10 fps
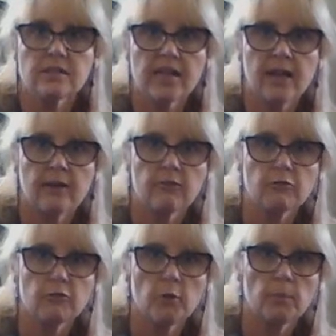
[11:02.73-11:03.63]
down
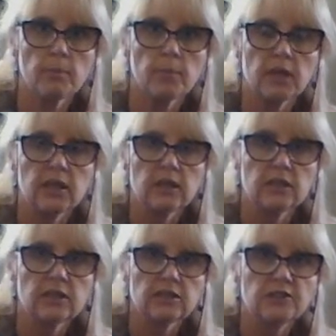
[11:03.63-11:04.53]
from
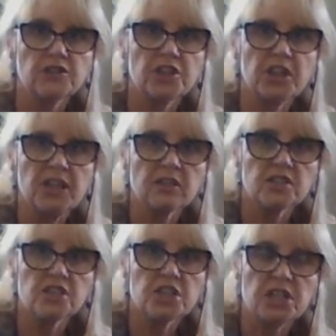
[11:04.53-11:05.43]
gene to
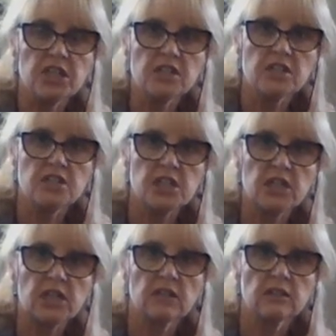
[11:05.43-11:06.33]
gene to
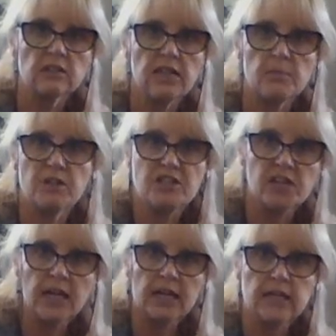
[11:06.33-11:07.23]
gene,
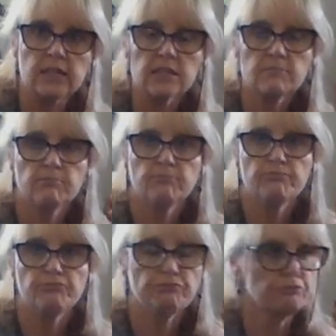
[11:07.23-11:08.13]
epigenetics,
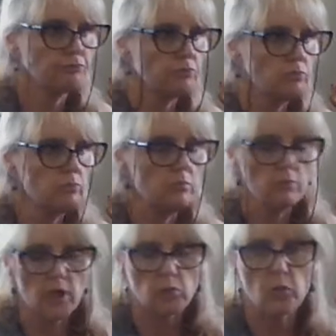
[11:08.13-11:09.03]

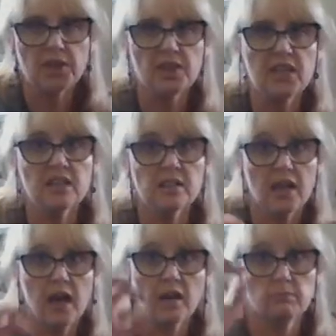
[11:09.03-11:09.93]
where things
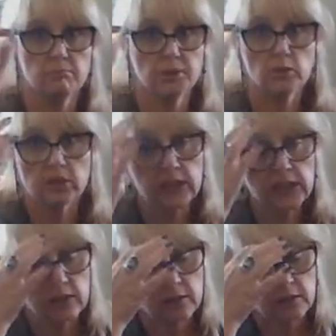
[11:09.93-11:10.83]
are built in,